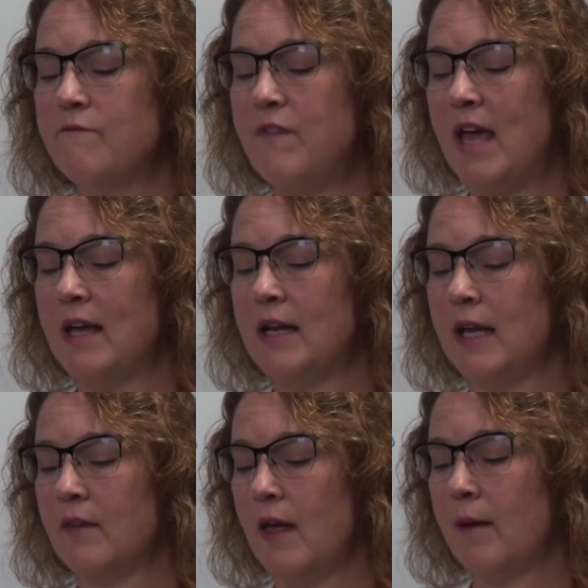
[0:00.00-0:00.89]

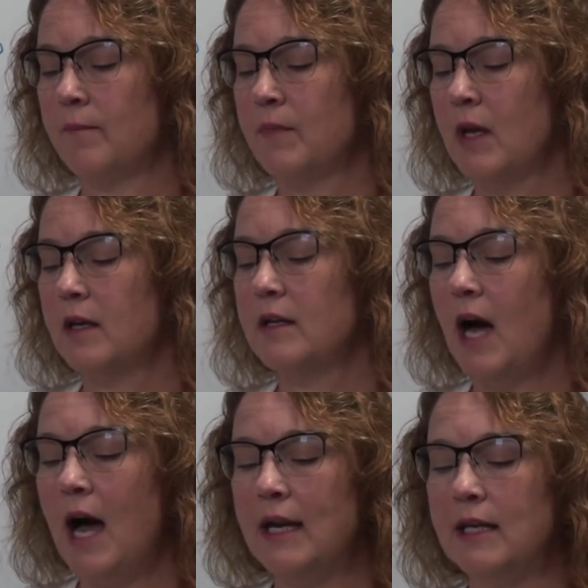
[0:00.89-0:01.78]
fanning them,
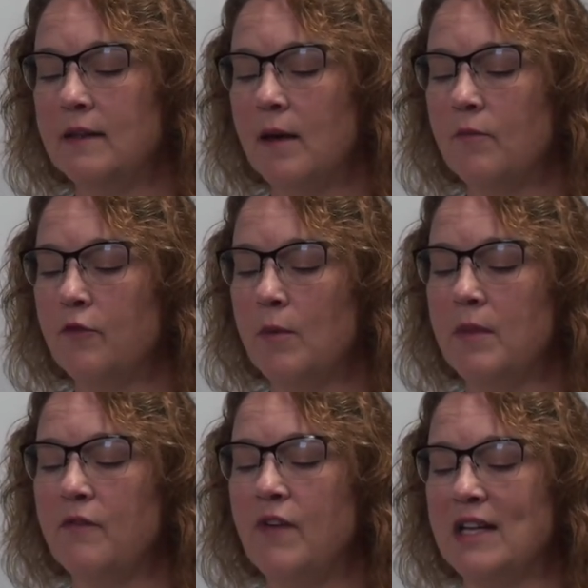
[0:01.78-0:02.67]
guiding them from
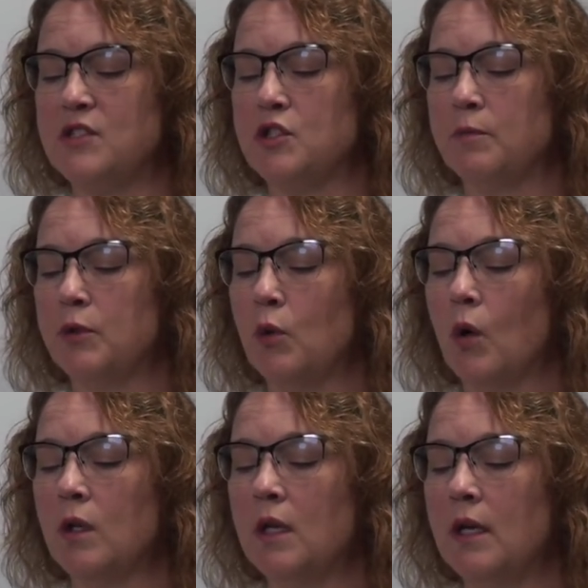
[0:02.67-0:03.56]
the
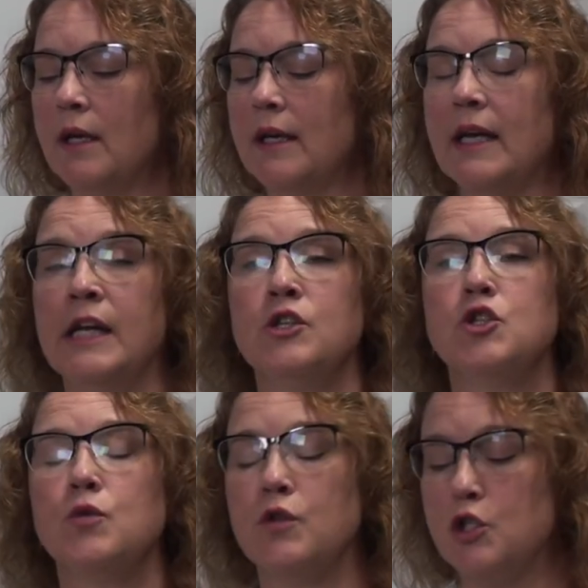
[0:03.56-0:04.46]
vestibule into the